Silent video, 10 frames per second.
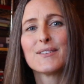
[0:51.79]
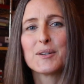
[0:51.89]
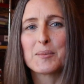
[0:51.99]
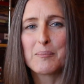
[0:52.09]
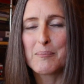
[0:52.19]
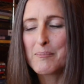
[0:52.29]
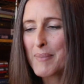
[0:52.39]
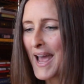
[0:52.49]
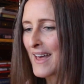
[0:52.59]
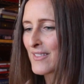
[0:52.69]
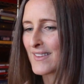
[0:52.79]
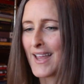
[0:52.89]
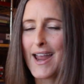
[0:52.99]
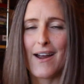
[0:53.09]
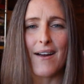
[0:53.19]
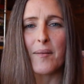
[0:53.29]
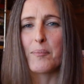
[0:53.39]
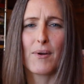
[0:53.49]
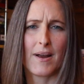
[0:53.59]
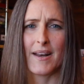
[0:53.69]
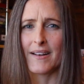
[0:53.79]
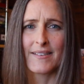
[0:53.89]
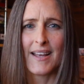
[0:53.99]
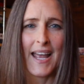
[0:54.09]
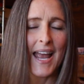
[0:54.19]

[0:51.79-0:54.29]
your bath care products,